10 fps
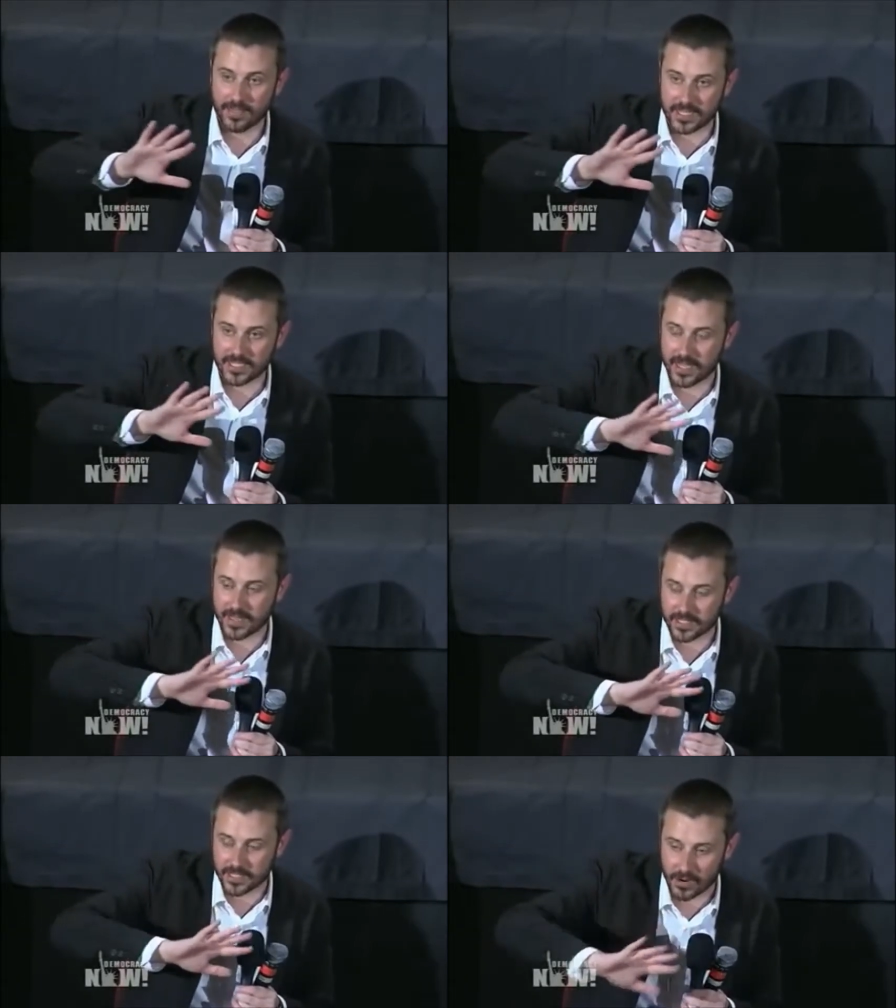They say
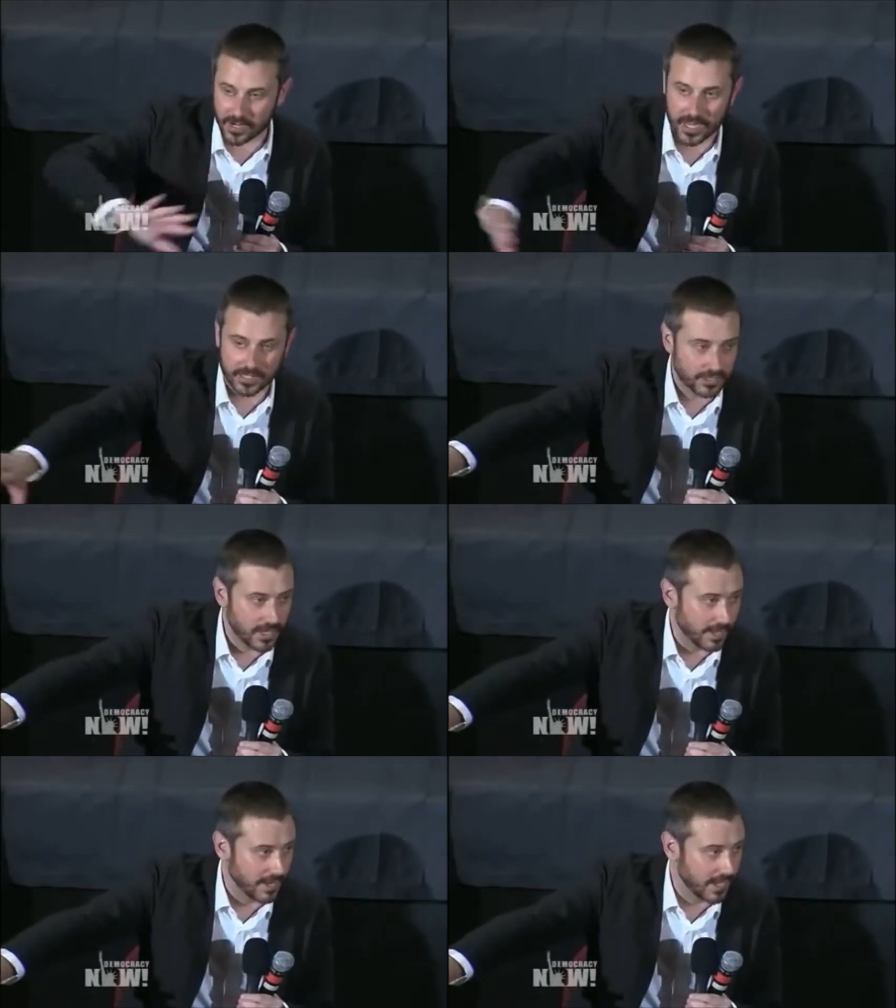that Starkey and,
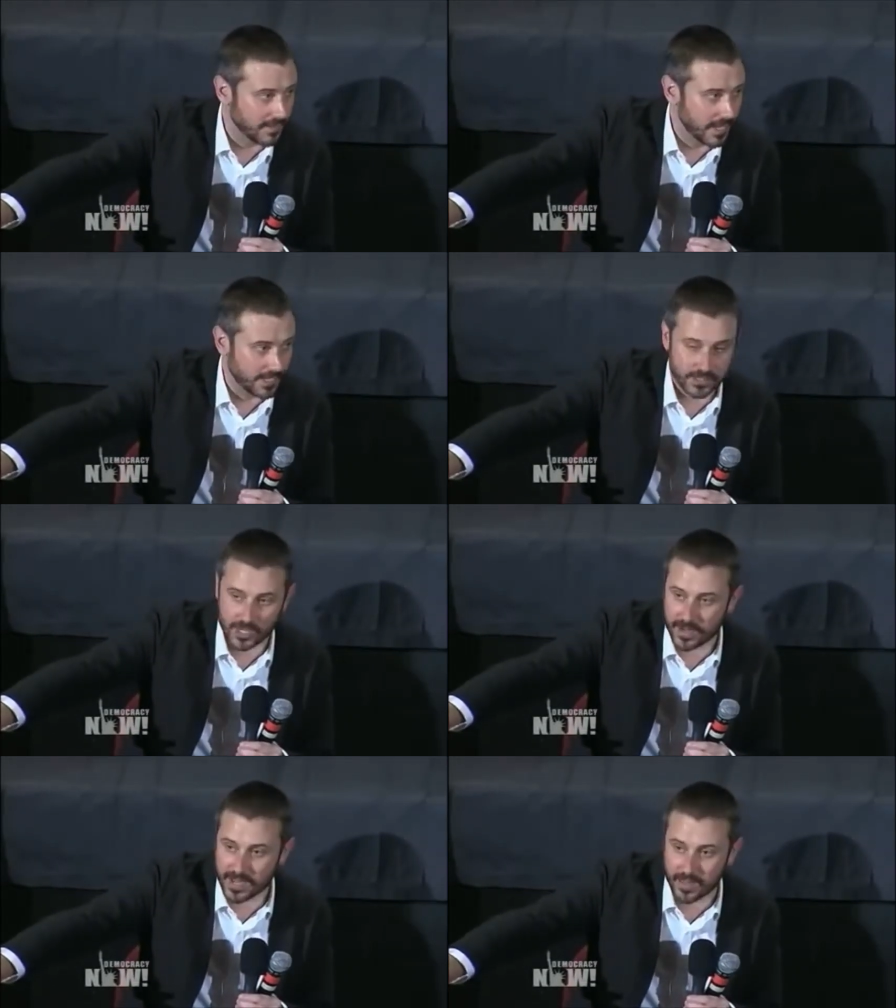and, and, and
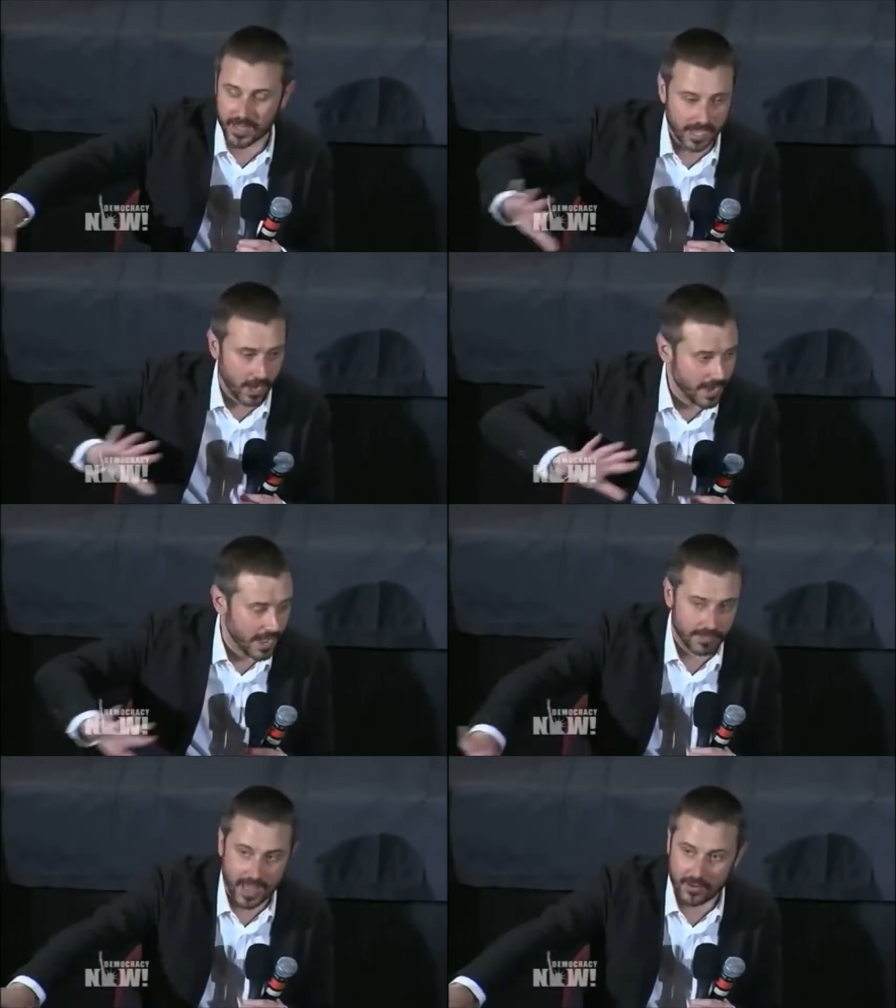Jeremy Kelly are
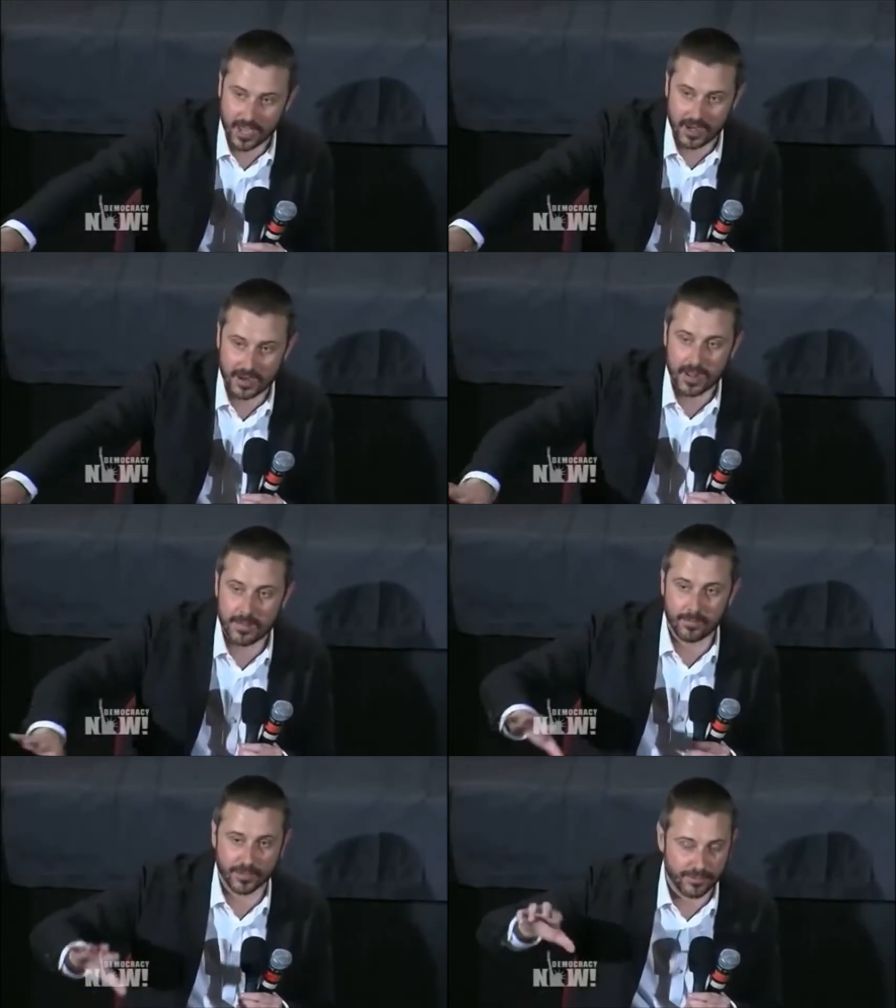not allowed in.
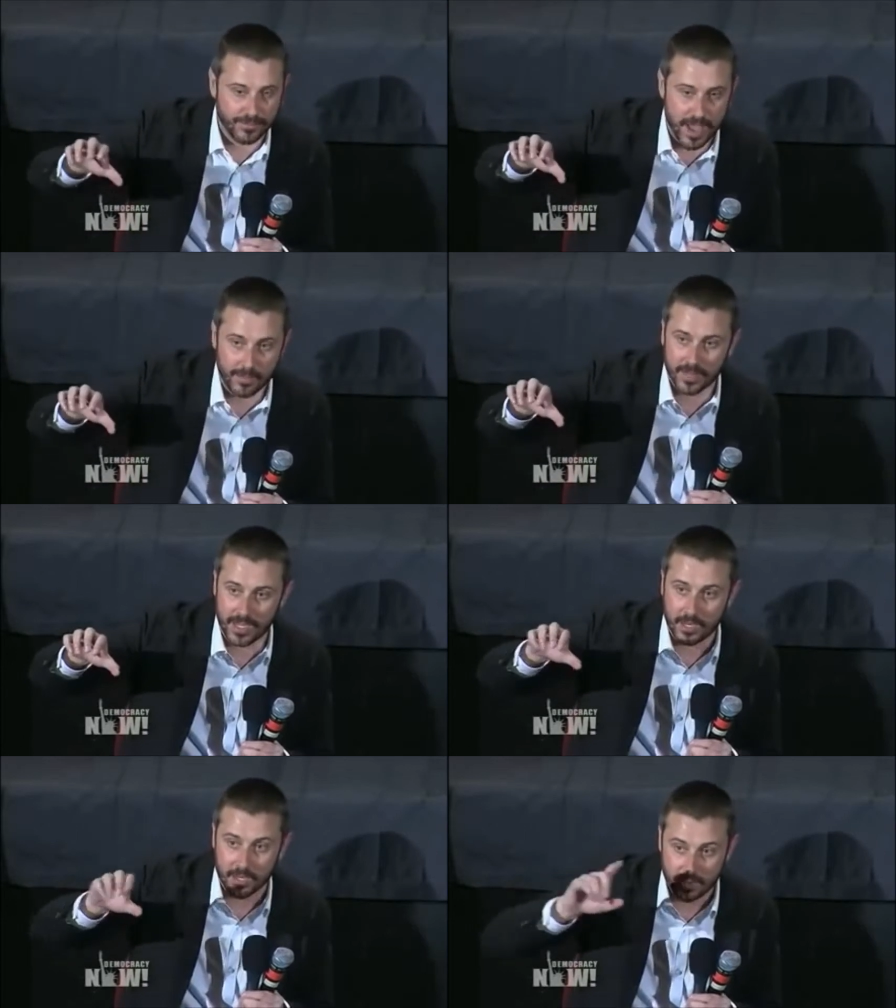But the
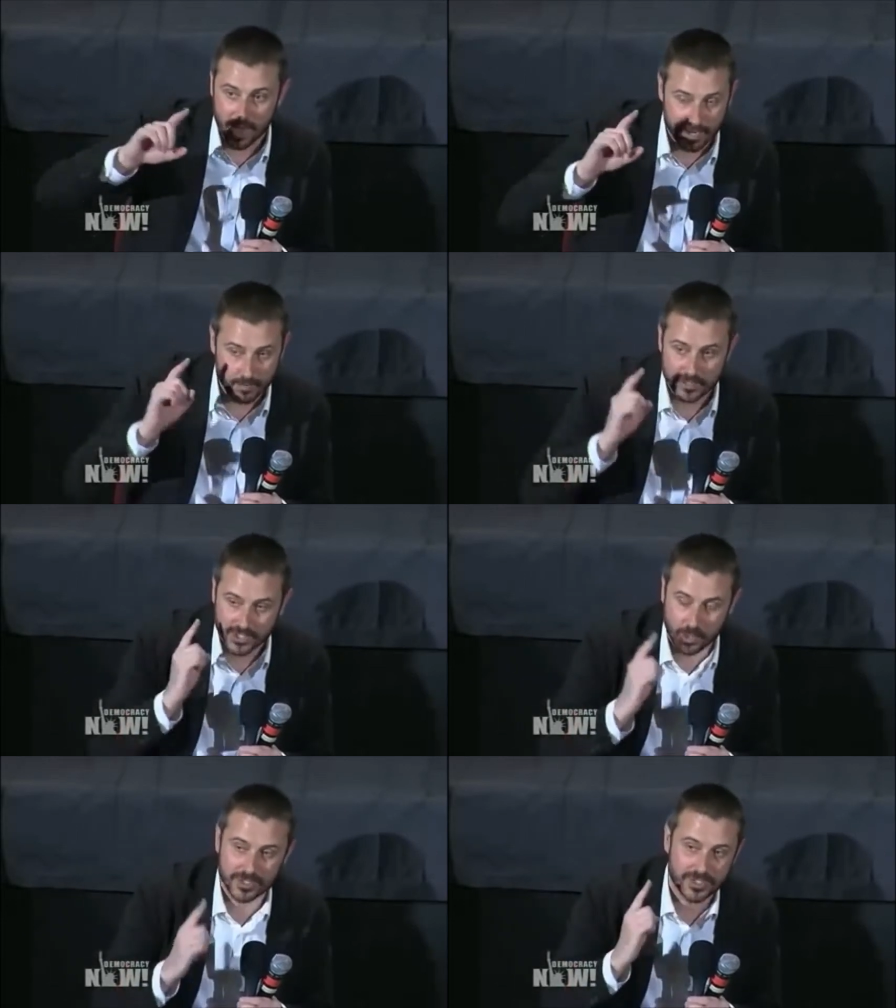family, and it was
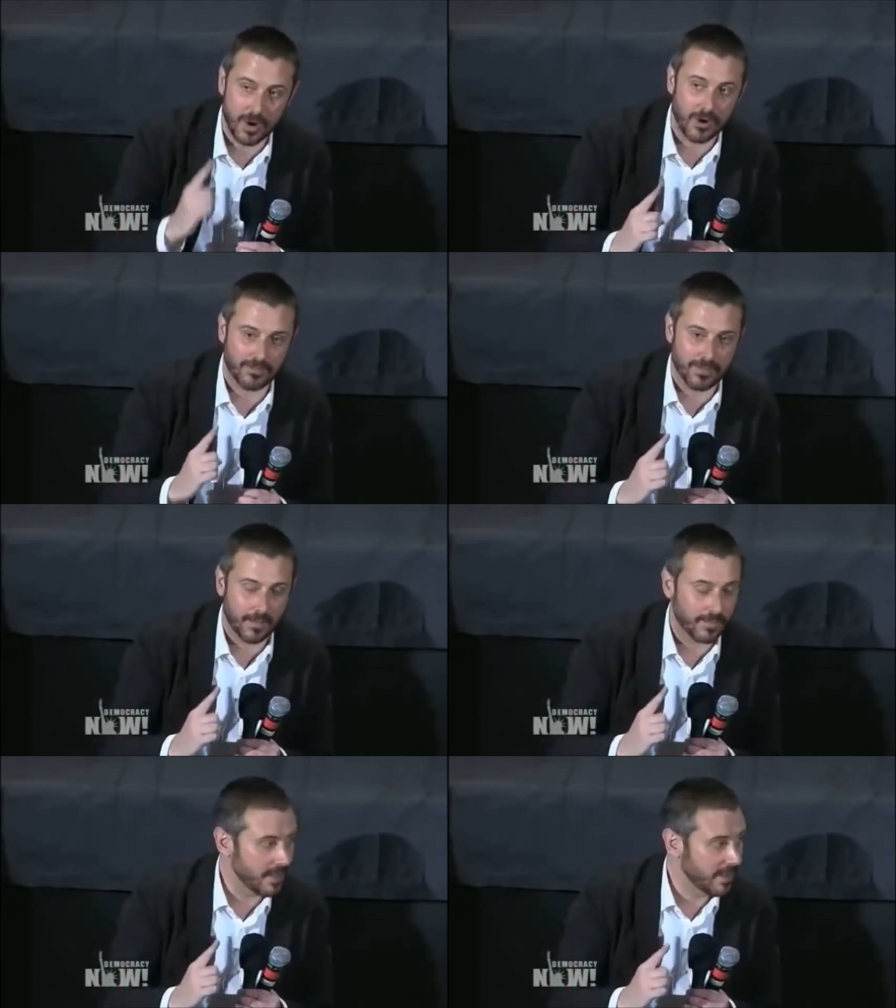so smart of
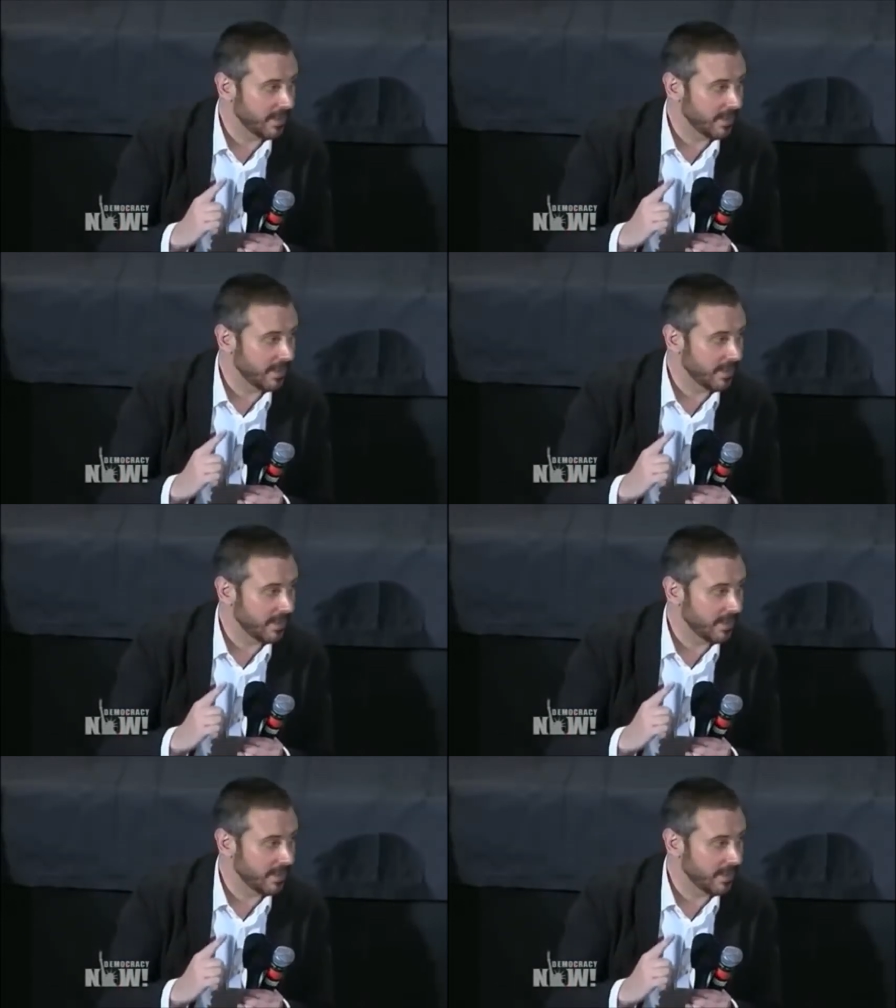them,